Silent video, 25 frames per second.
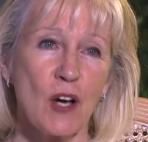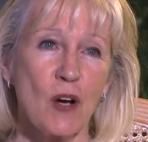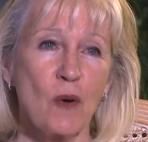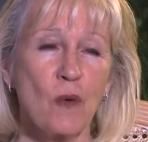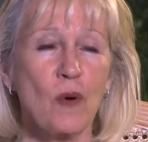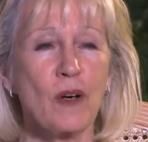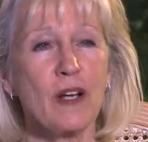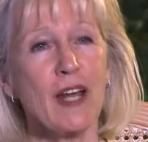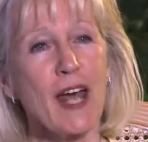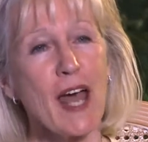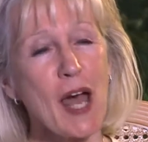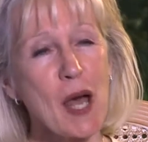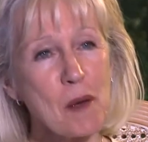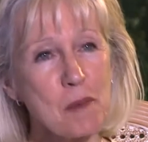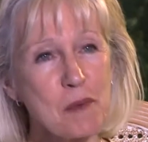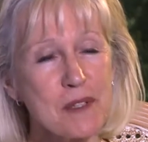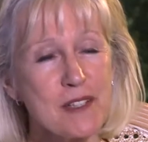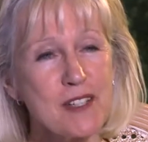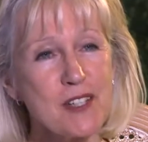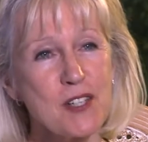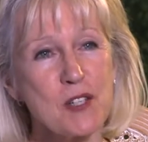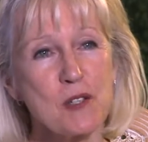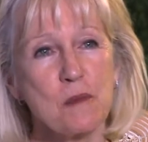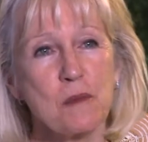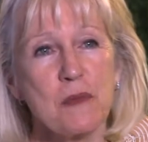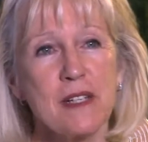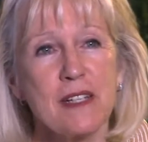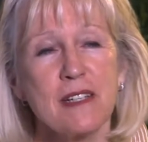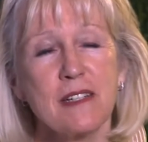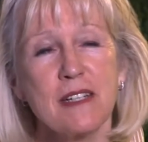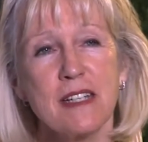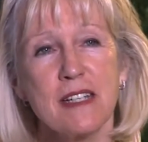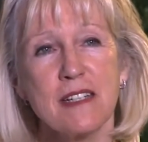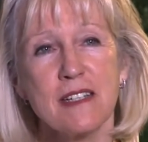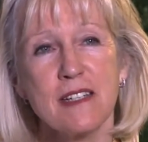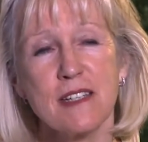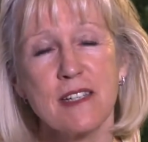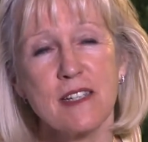What happened to
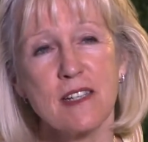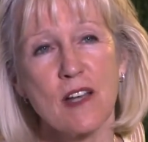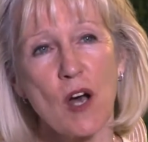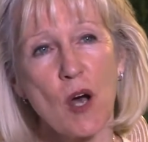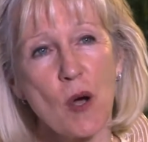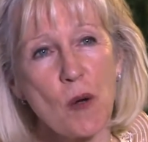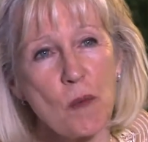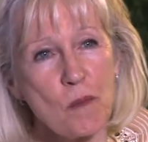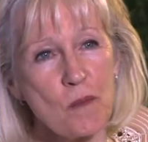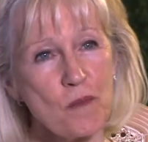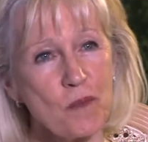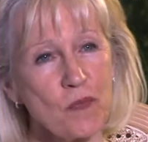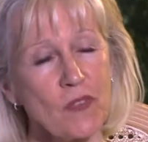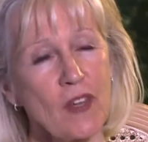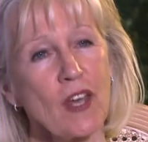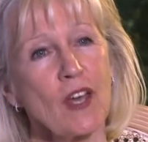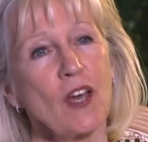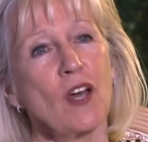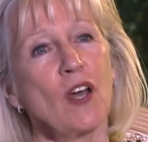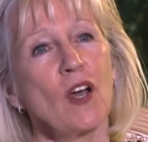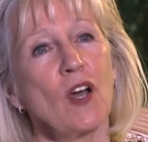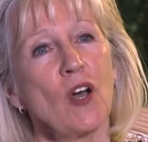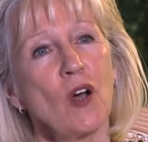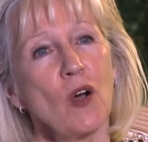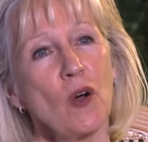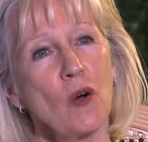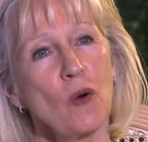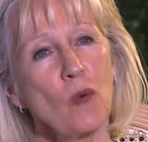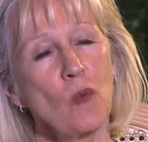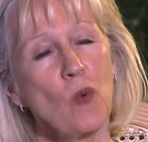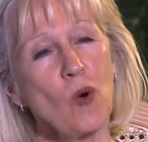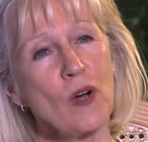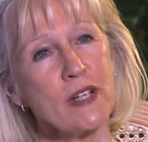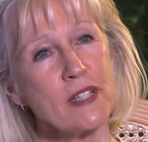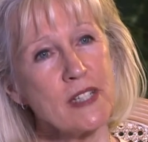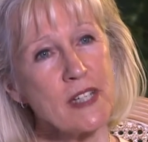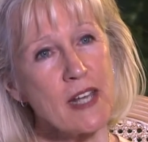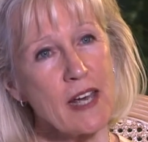me is
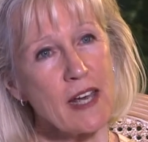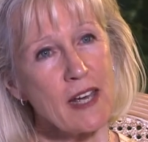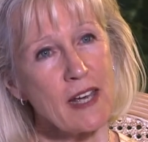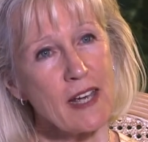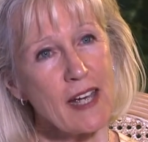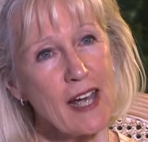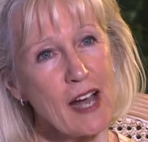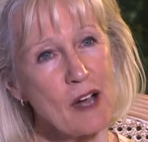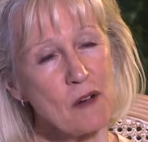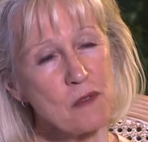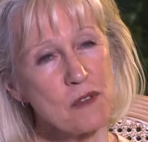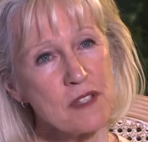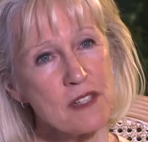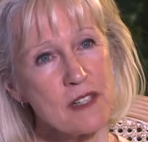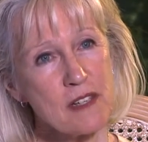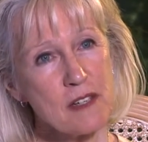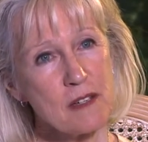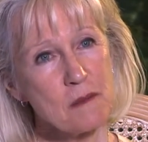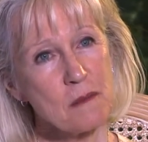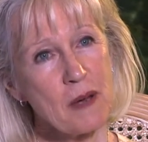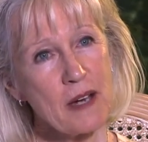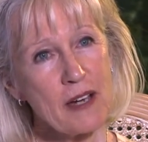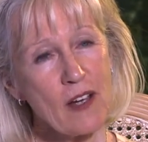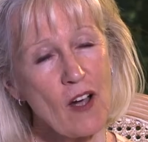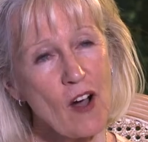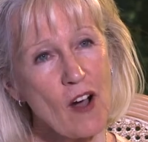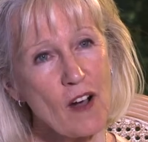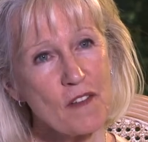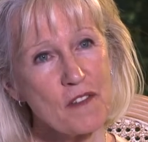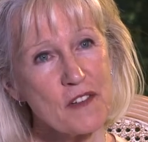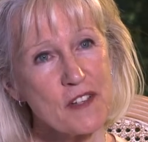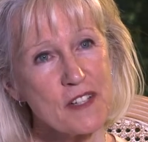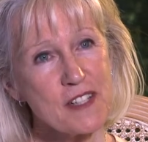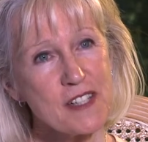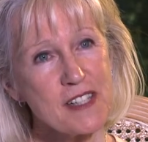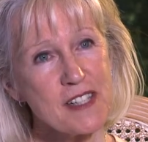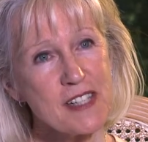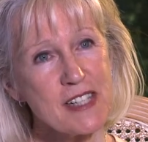one day I was in my
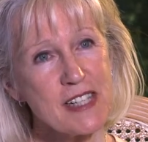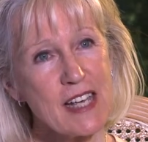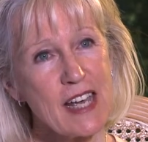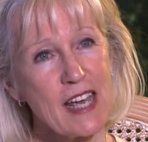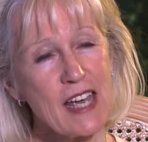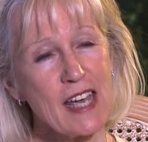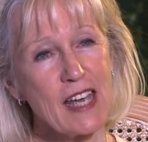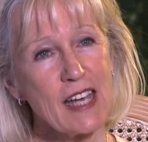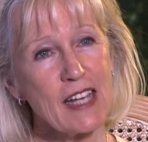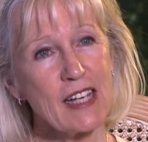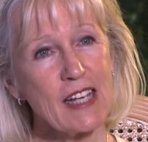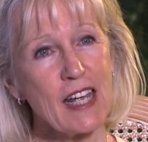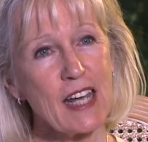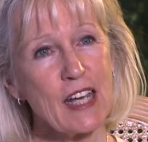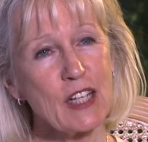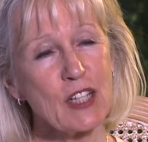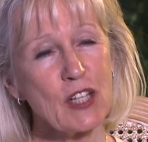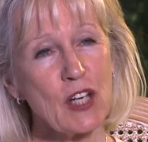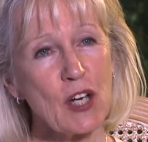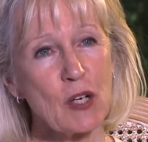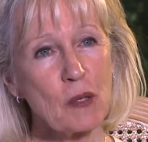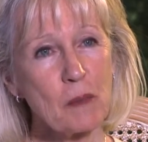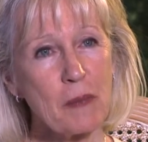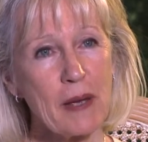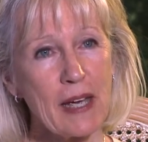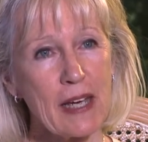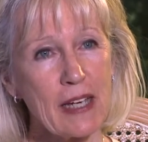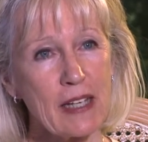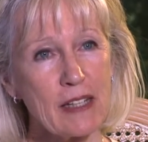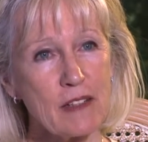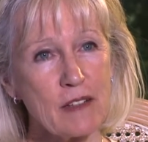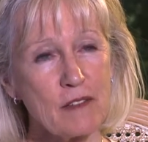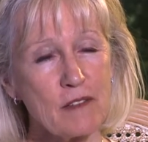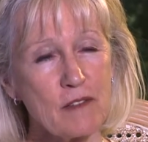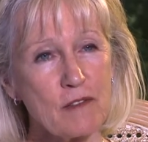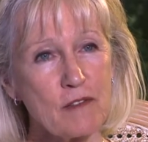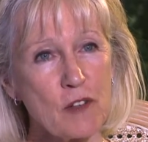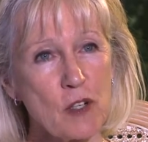office and a young
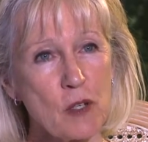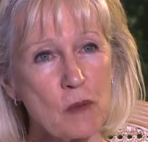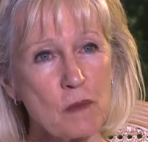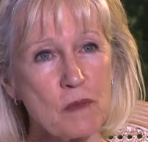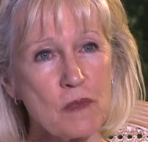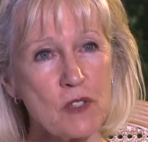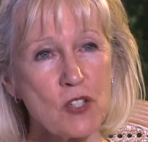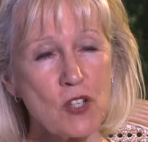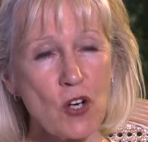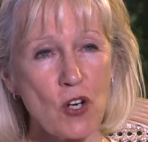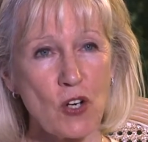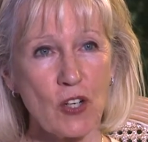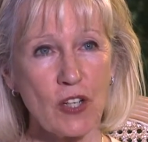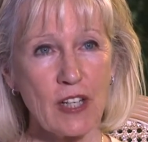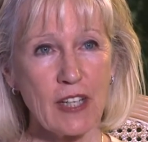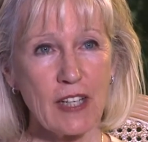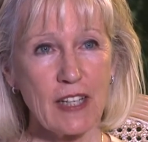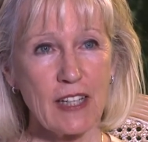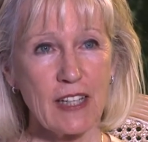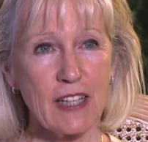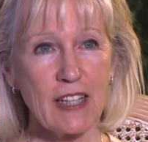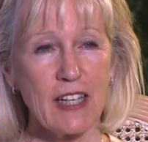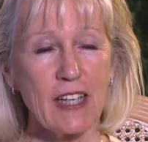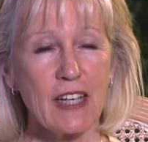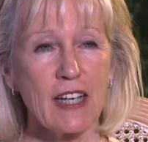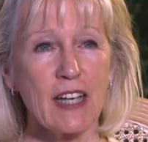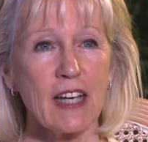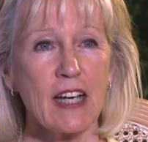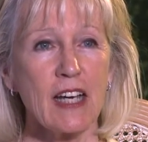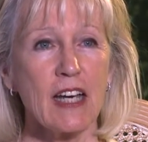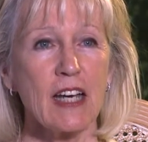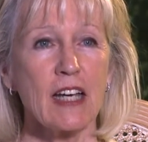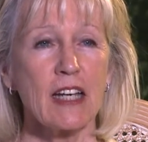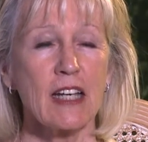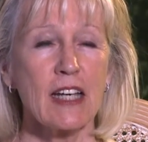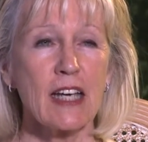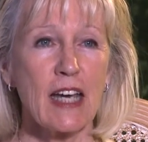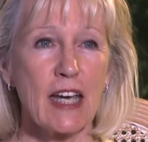man from Turkey
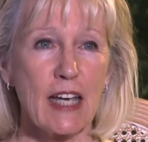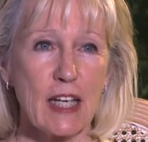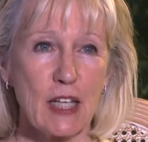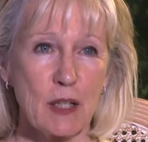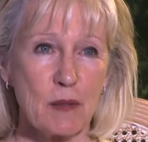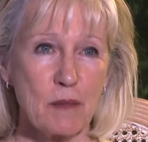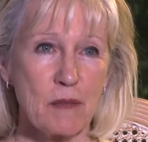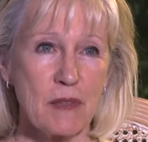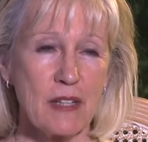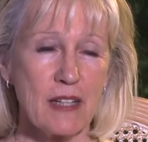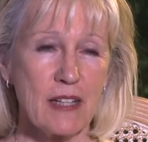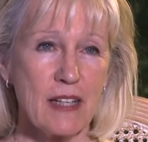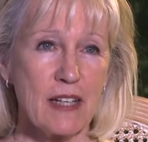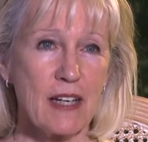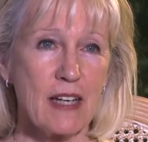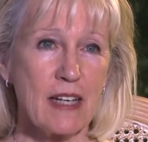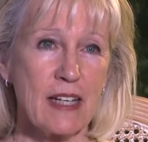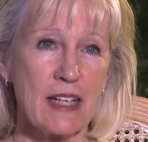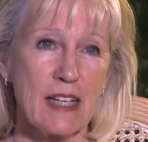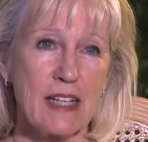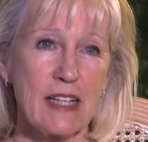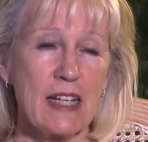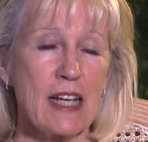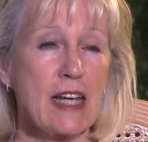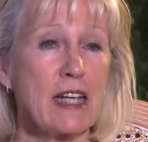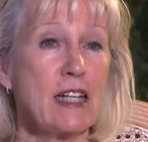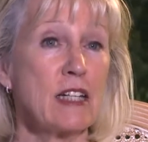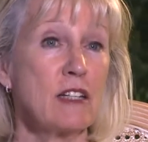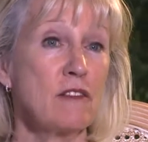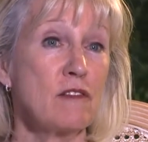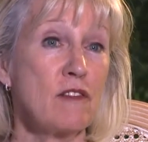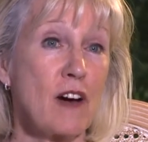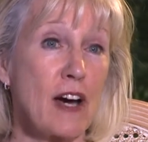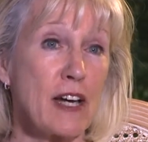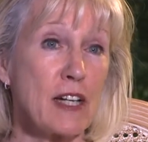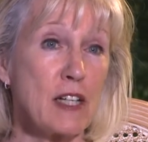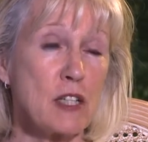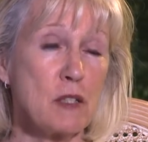came in and
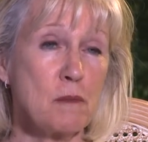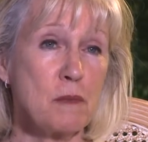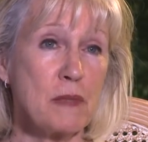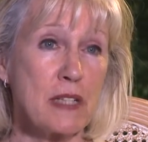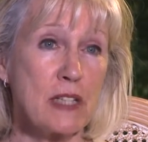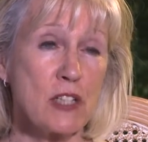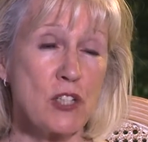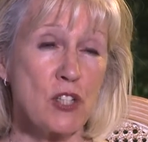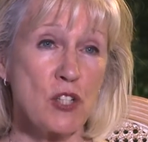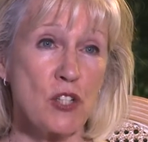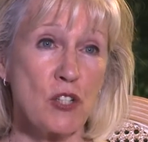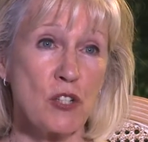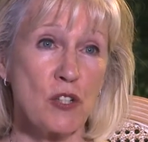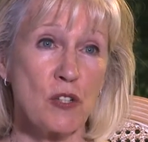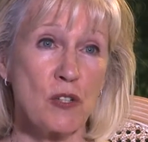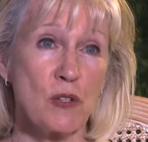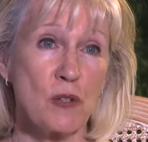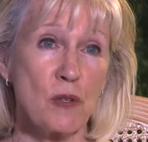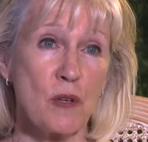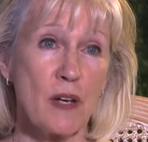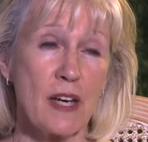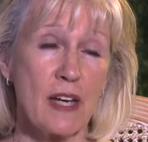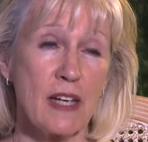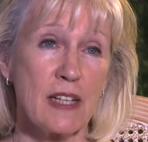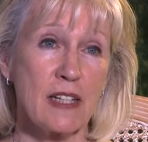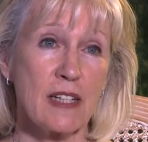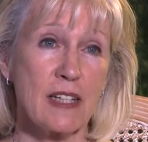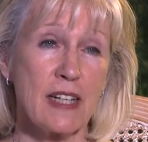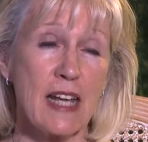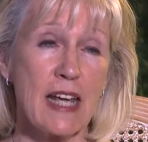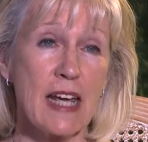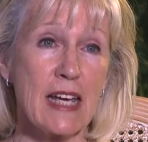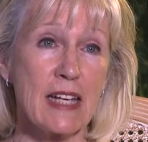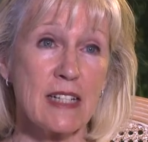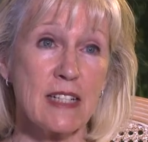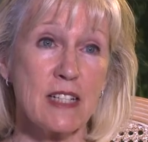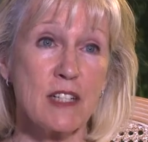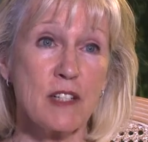invited me to an
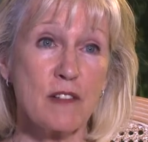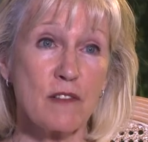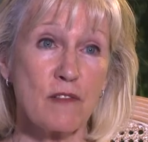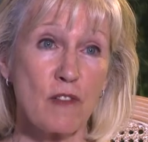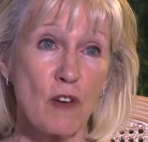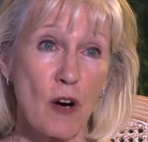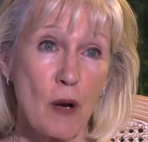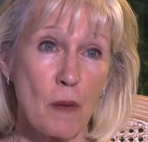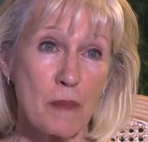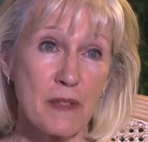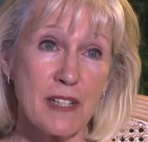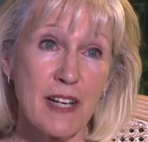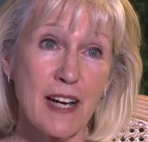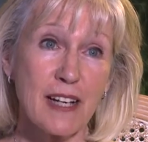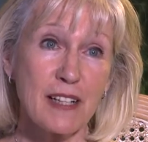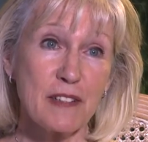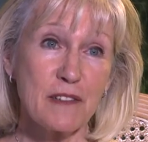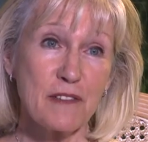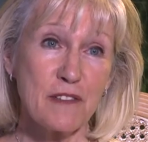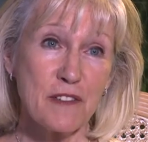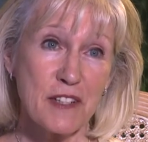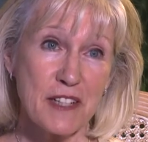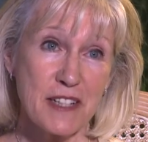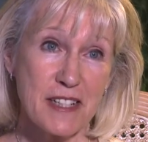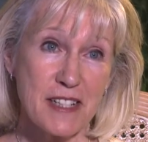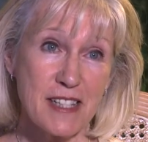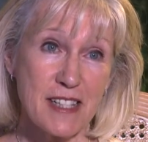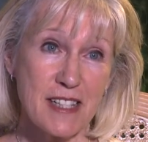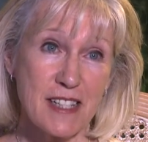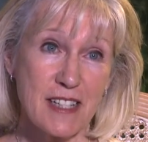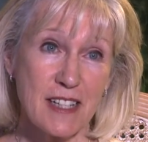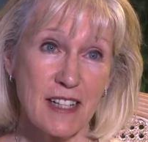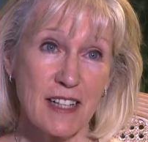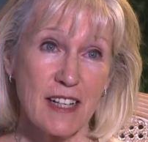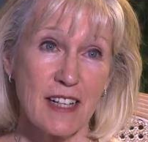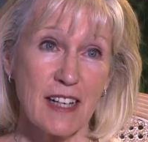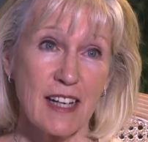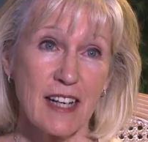end of Ramadan feast.